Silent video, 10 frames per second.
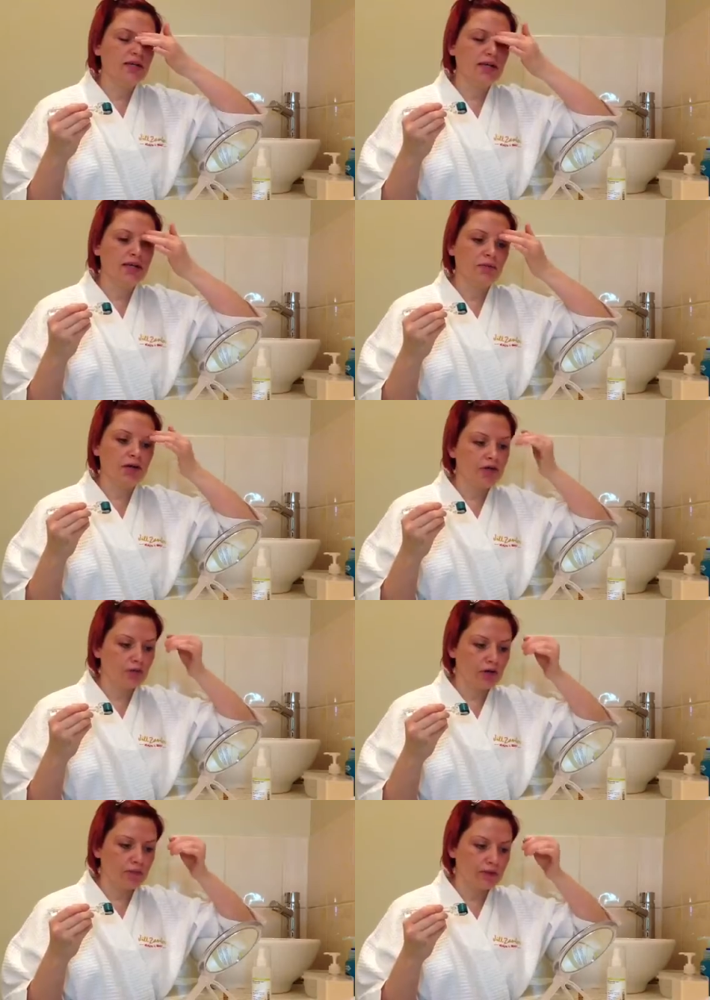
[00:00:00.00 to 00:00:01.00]
clearly where you're
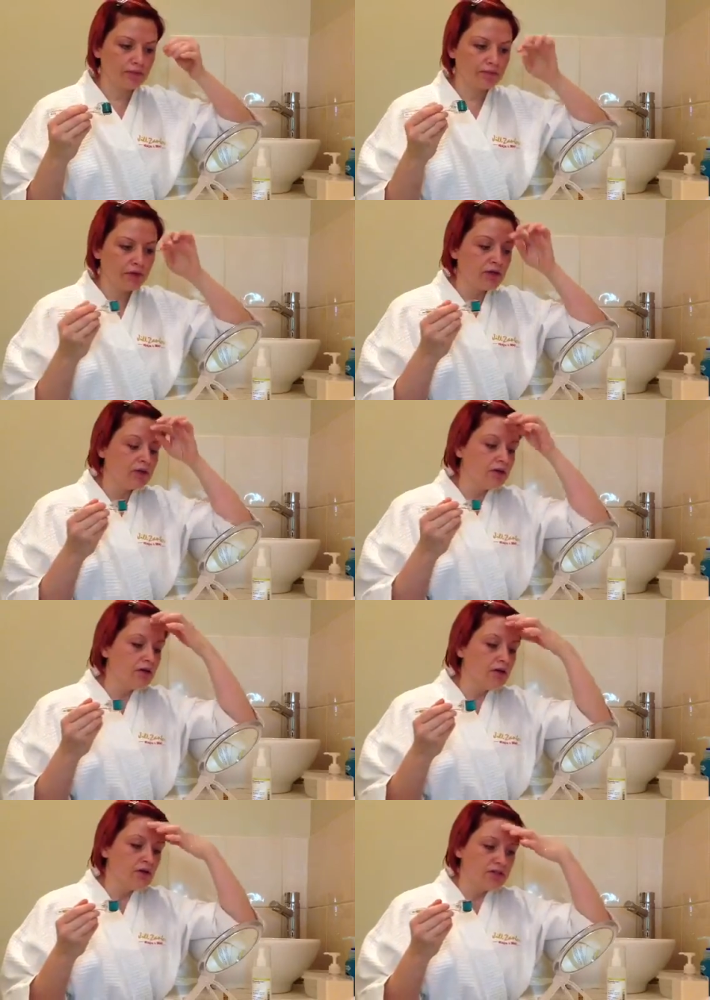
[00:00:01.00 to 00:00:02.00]
going.
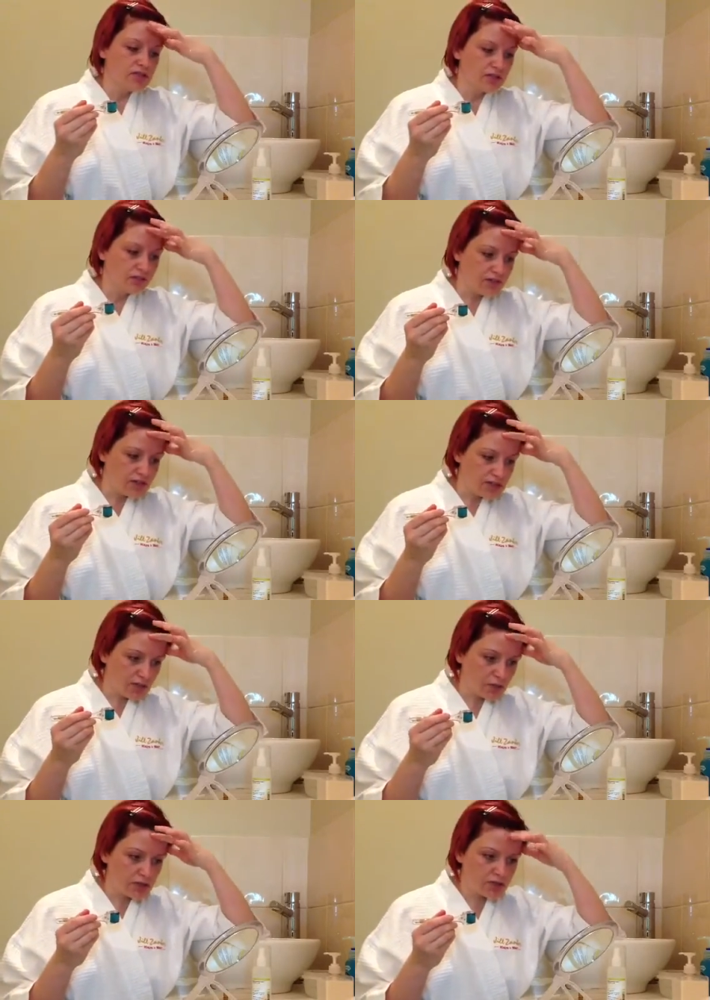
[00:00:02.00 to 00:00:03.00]
So the first thing you
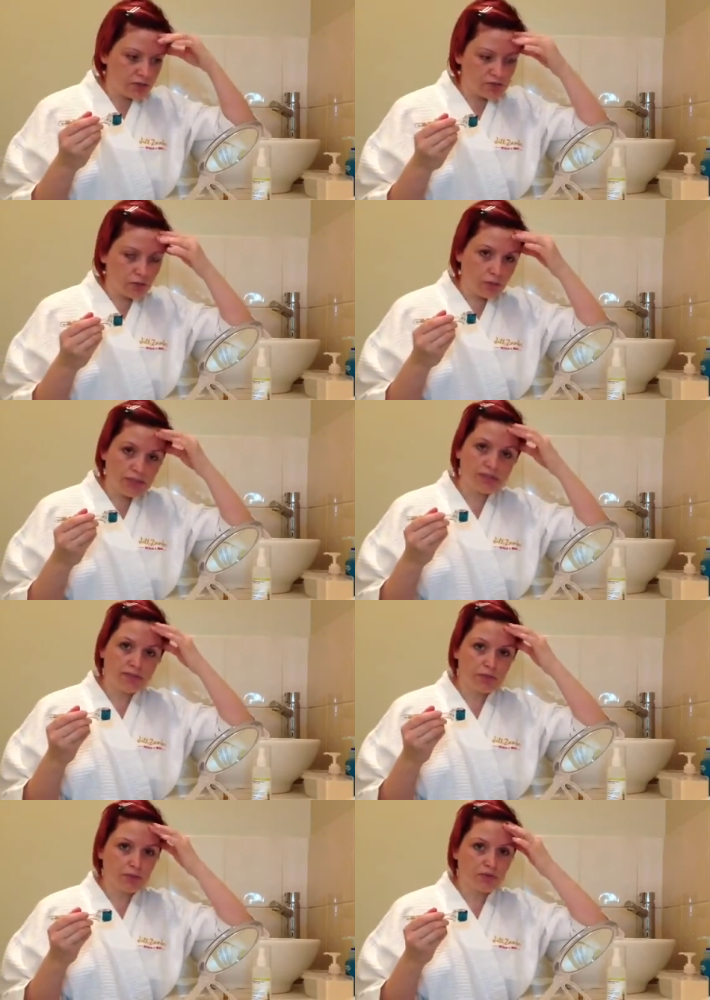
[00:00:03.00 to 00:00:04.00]
want to do is always
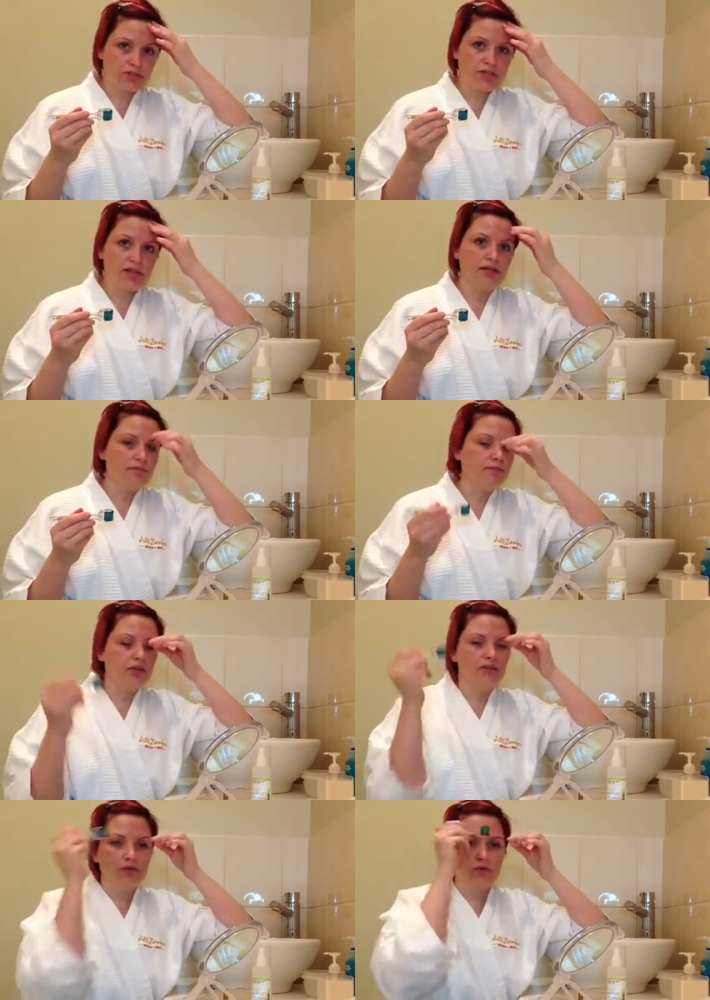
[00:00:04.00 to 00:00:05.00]
support the skin.
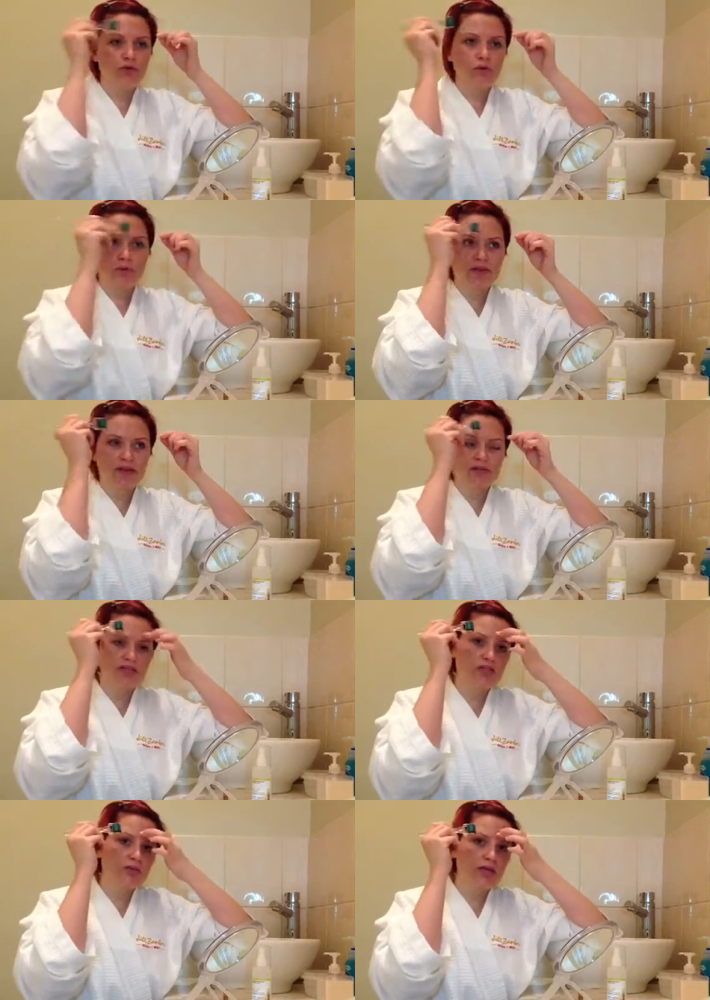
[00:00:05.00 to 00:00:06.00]
If you roll without
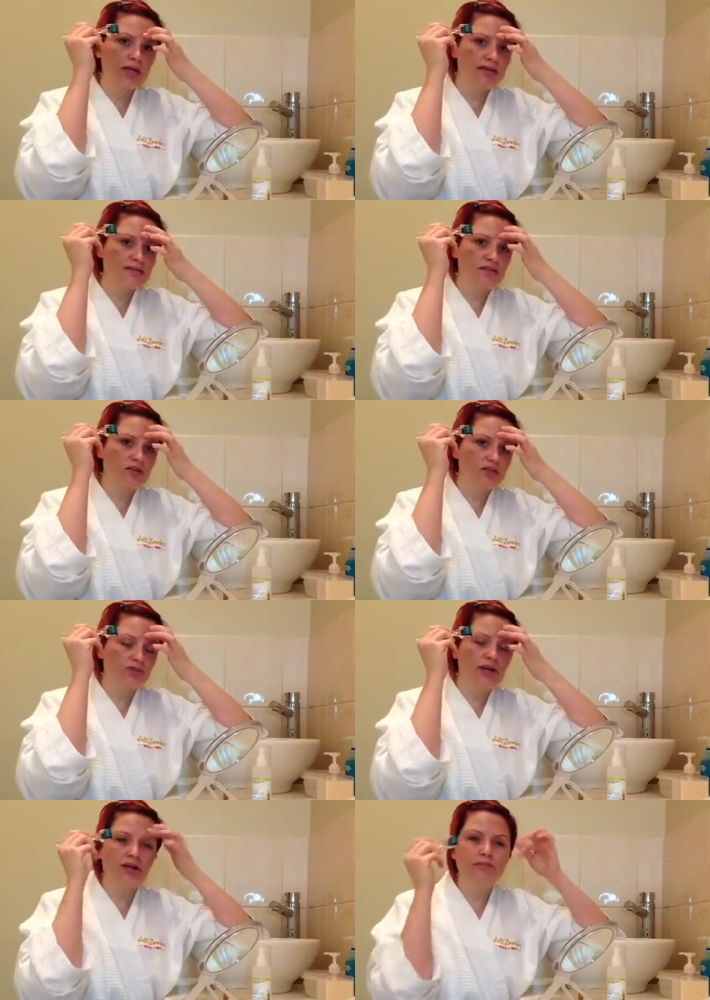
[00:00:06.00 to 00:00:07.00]
it, you can get a slight
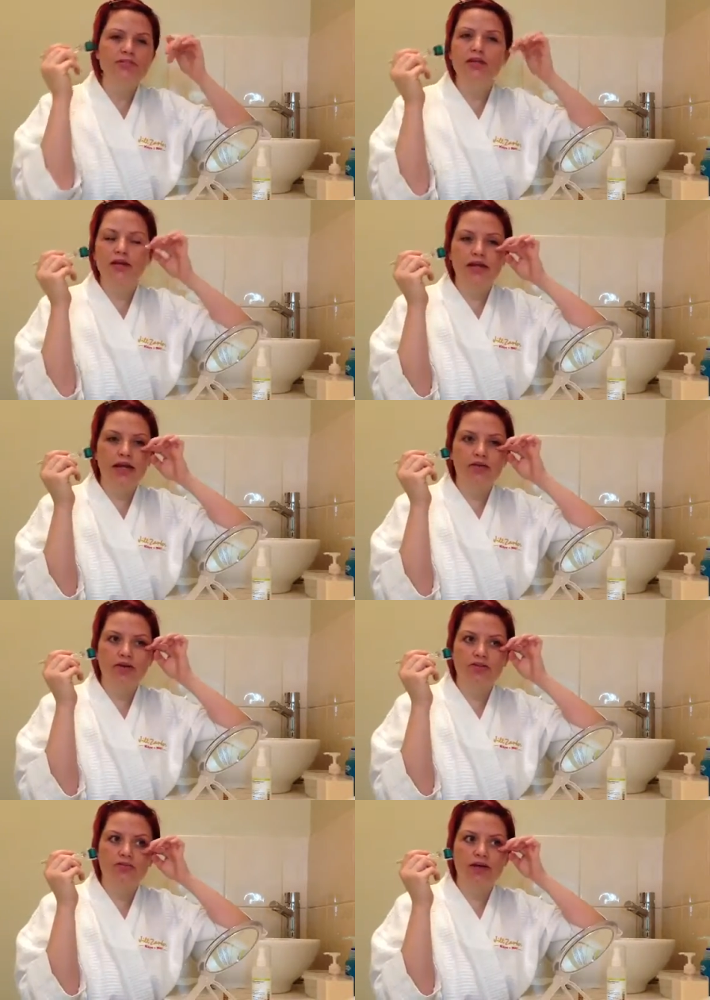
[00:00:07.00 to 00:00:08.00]
drag, and particularly
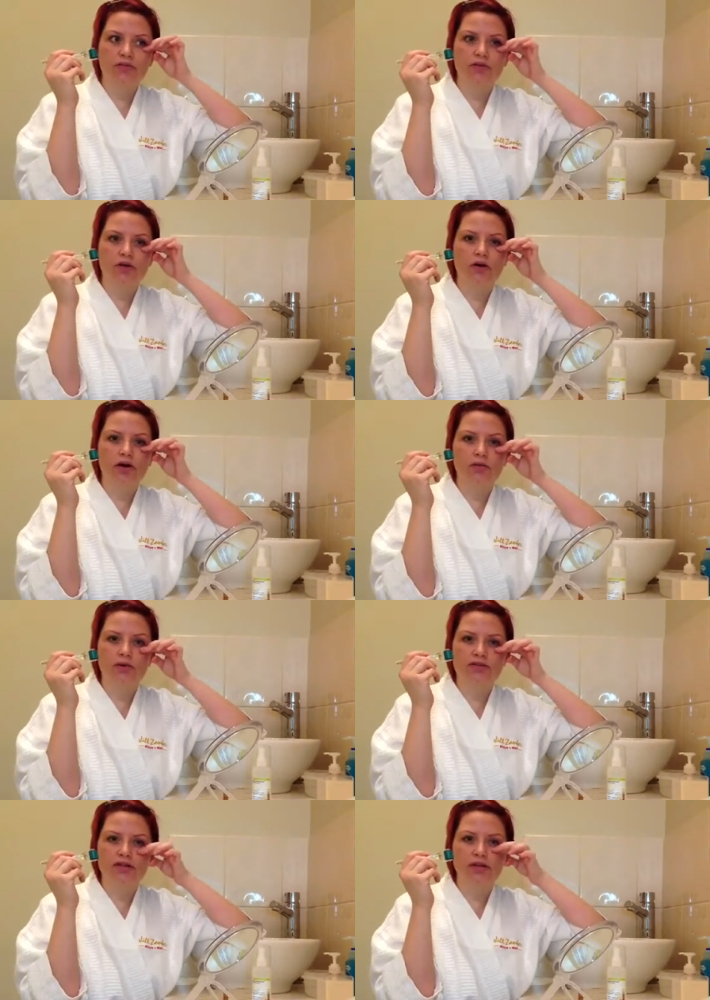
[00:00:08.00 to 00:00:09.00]
areas around the eye where
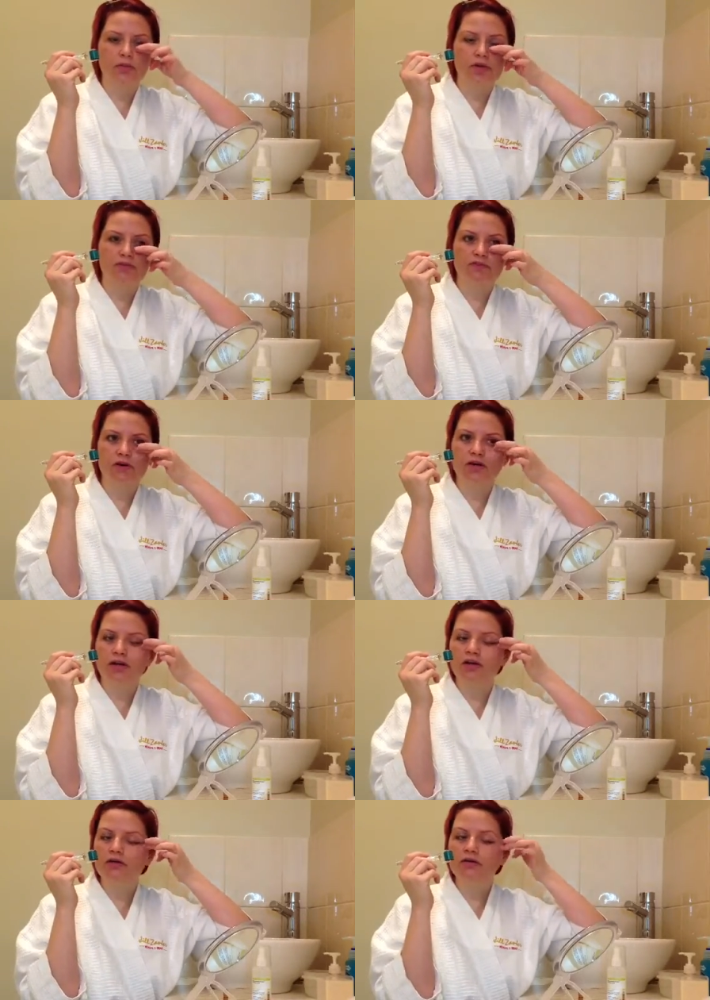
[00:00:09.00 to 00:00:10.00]
it's a little bit
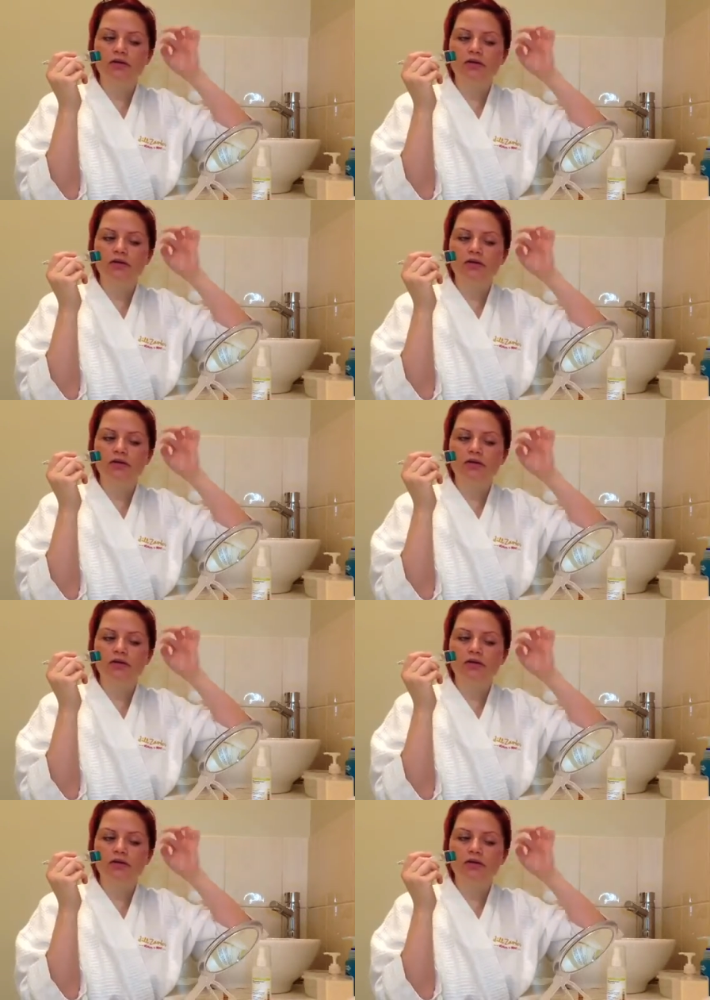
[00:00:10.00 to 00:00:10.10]
finer,